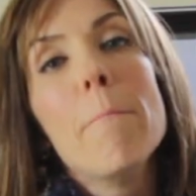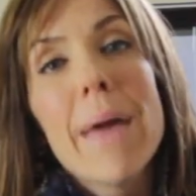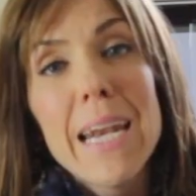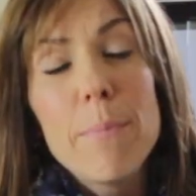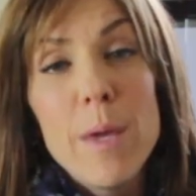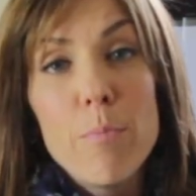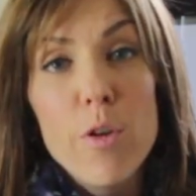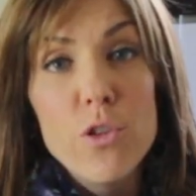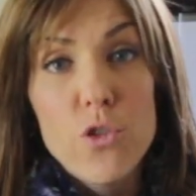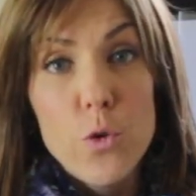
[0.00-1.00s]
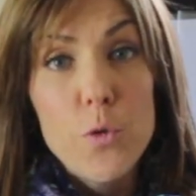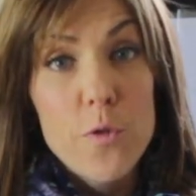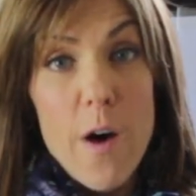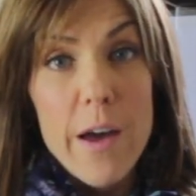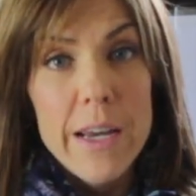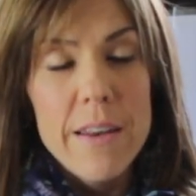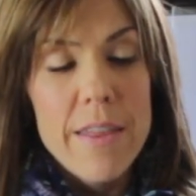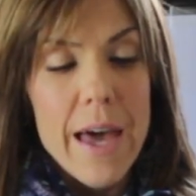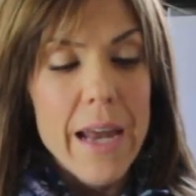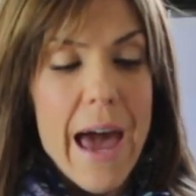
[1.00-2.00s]
Many people do
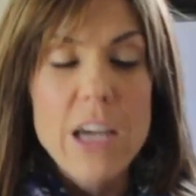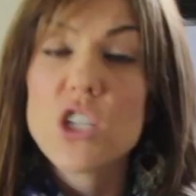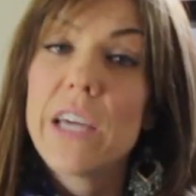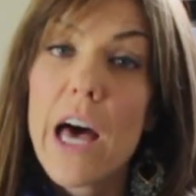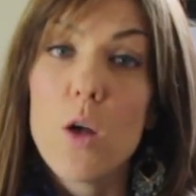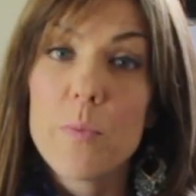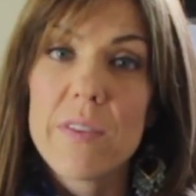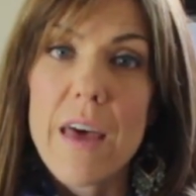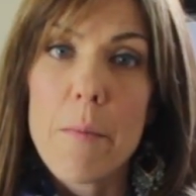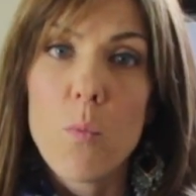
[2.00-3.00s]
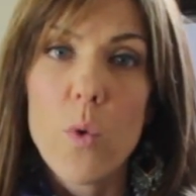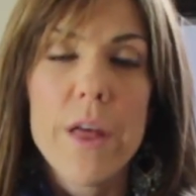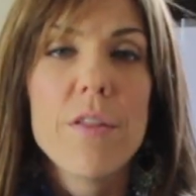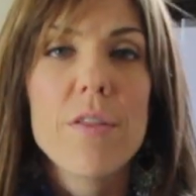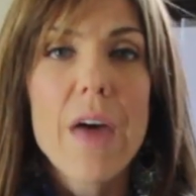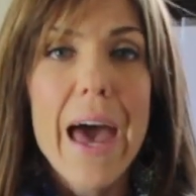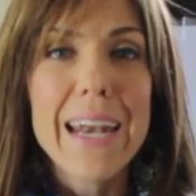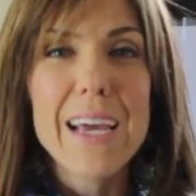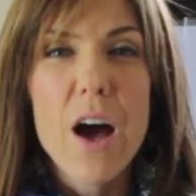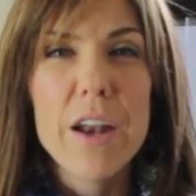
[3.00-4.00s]
find that it actually helps them with
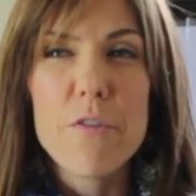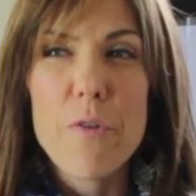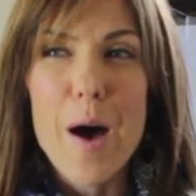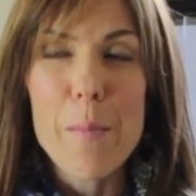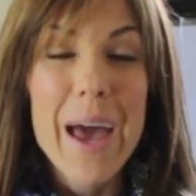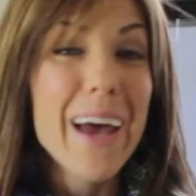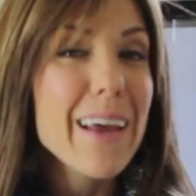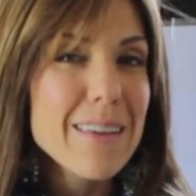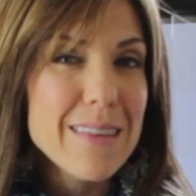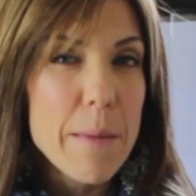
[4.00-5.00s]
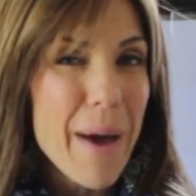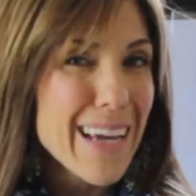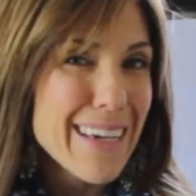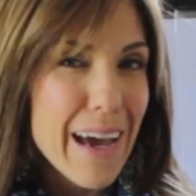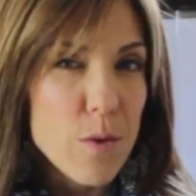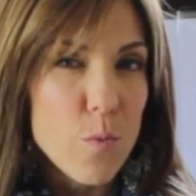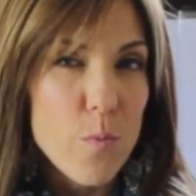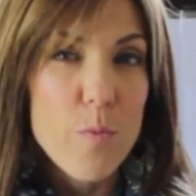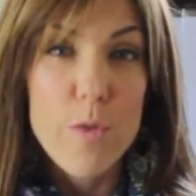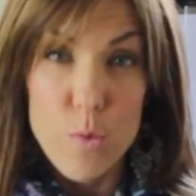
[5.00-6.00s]
any kind of headaches they might
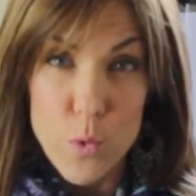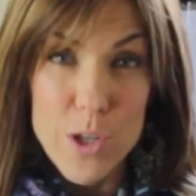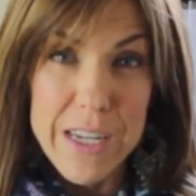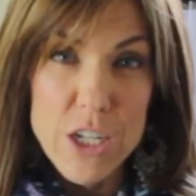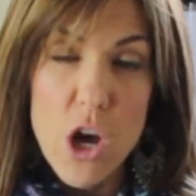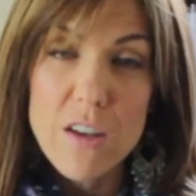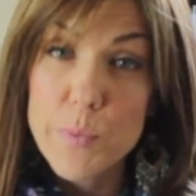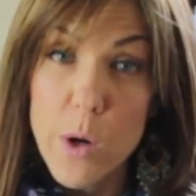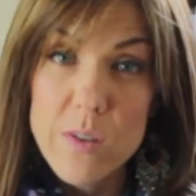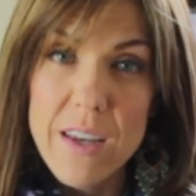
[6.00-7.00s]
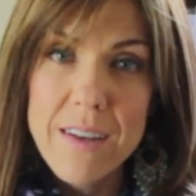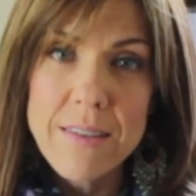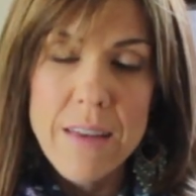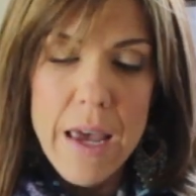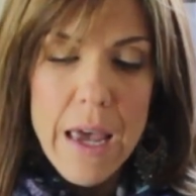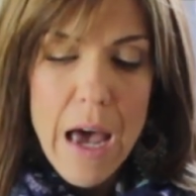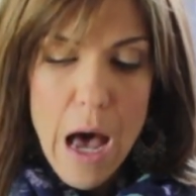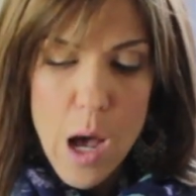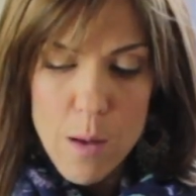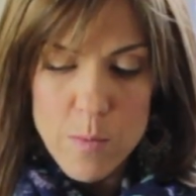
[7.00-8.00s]
get through the detox process.
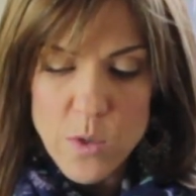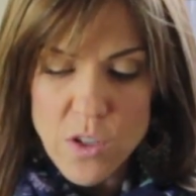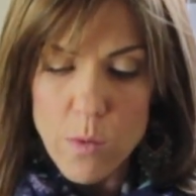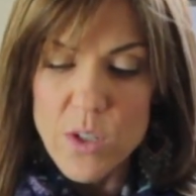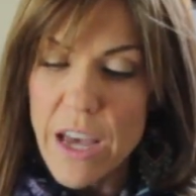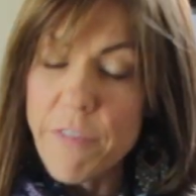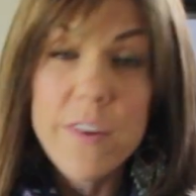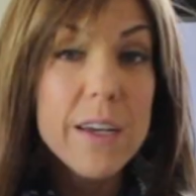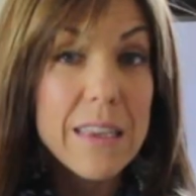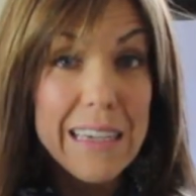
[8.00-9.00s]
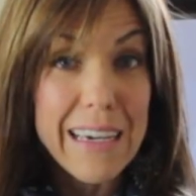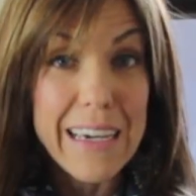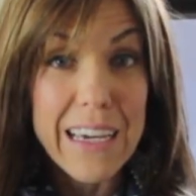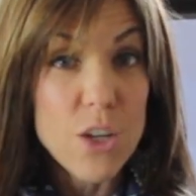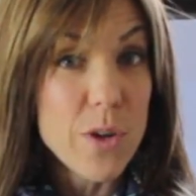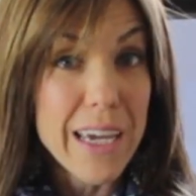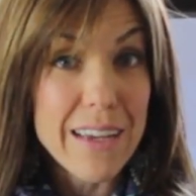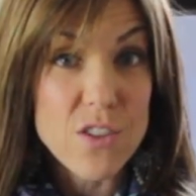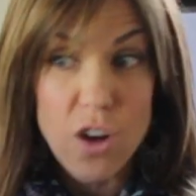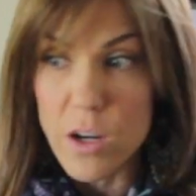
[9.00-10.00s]
So definitely you can
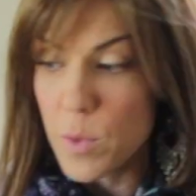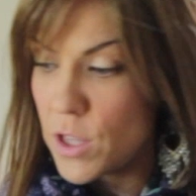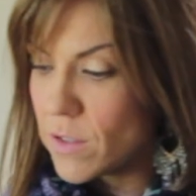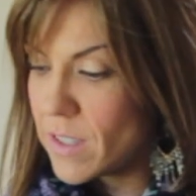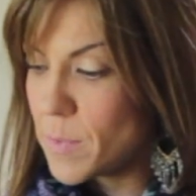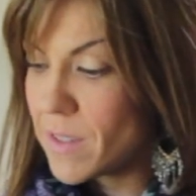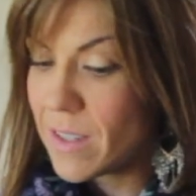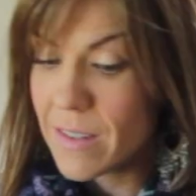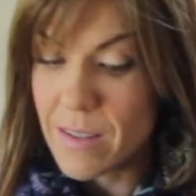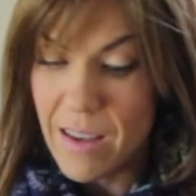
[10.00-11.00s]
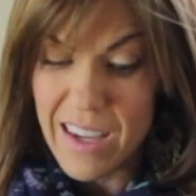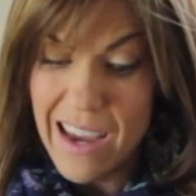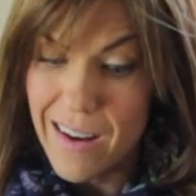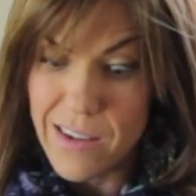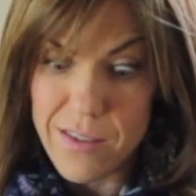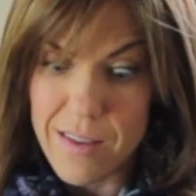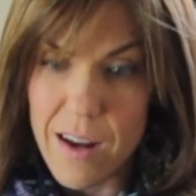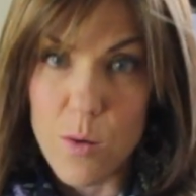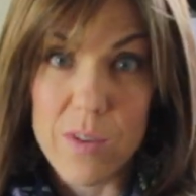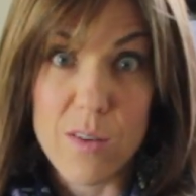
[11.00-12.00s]
get started with your zip sticks. Again, I just
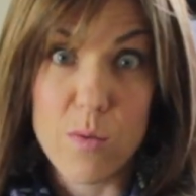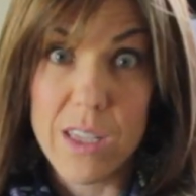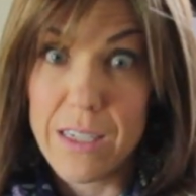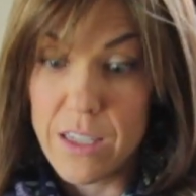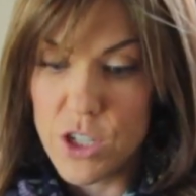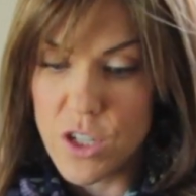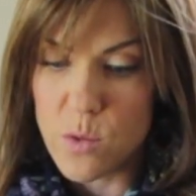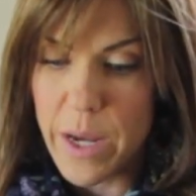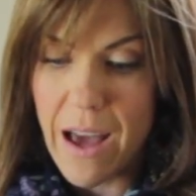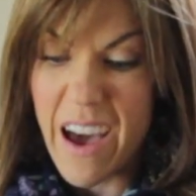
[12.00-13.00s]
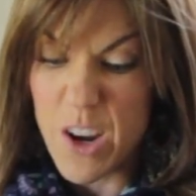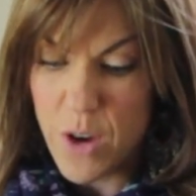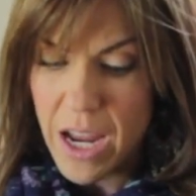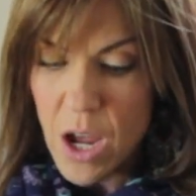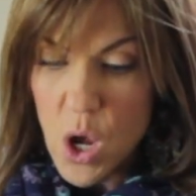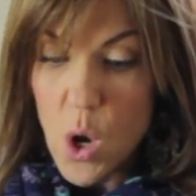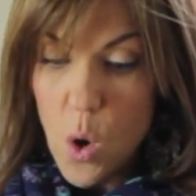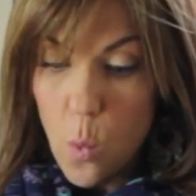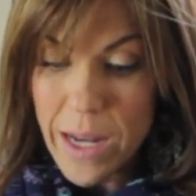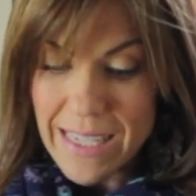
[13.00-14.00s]
thought it was a really delicious way to hydrate
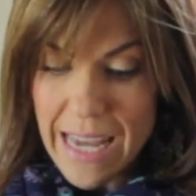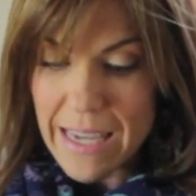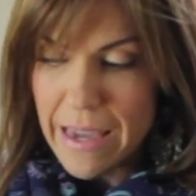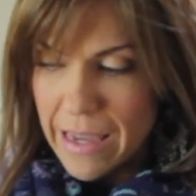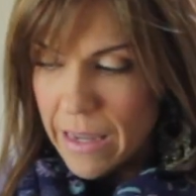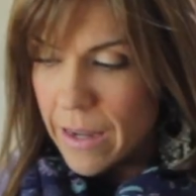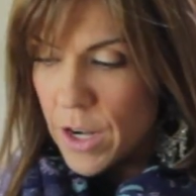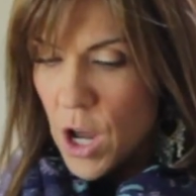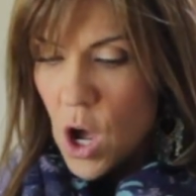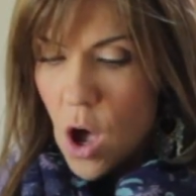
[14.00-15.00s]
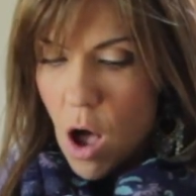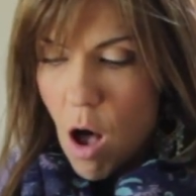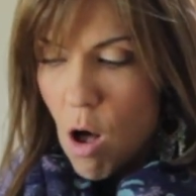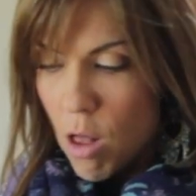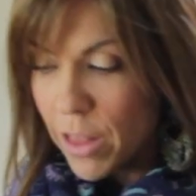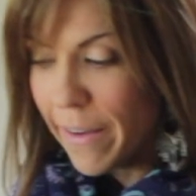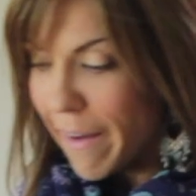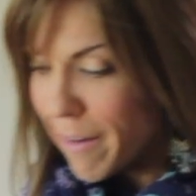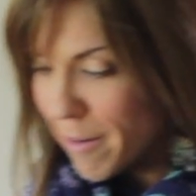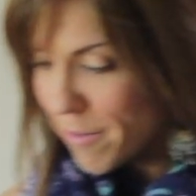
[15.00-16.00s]
when taking in all
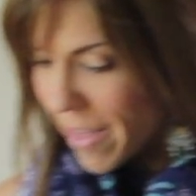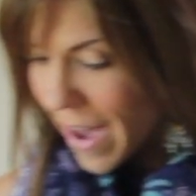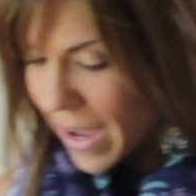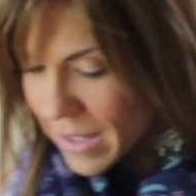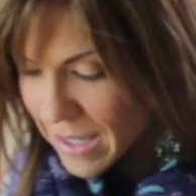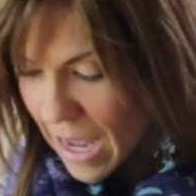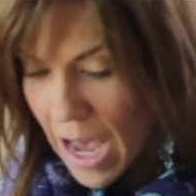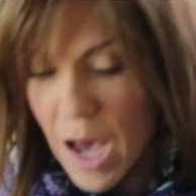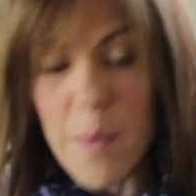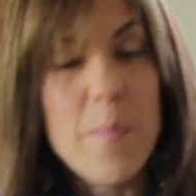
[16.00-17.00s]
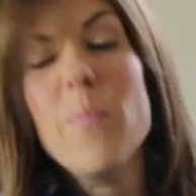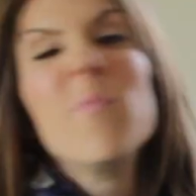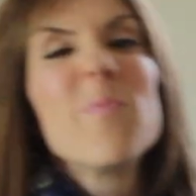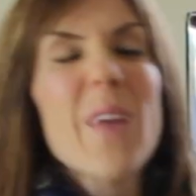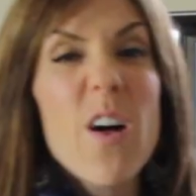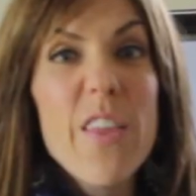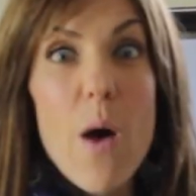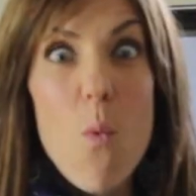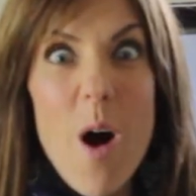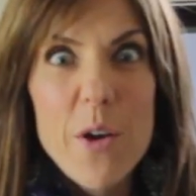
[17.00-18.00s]
of that
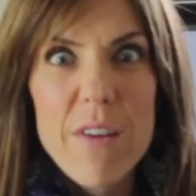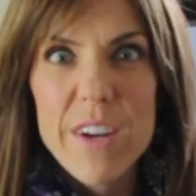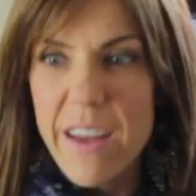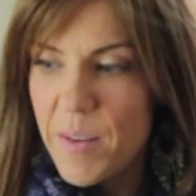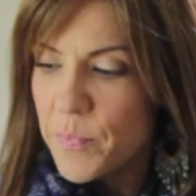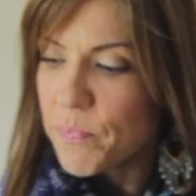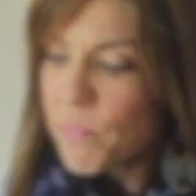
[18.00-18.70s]
water every day.